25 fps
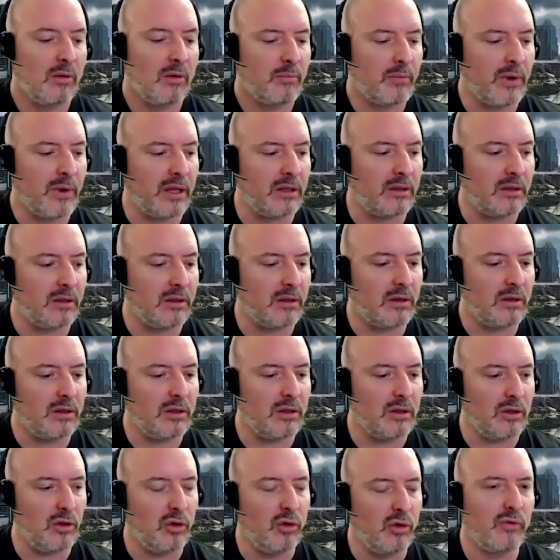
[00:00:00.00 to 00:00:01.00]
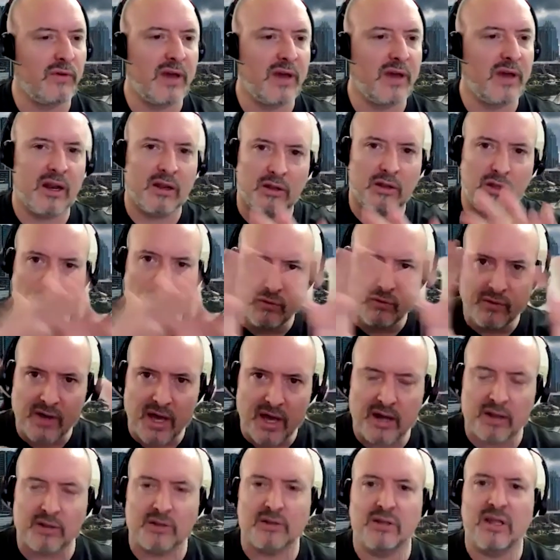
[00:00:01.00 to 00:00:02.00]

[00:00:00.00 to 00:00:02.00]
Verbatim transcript: But you've got to you've got to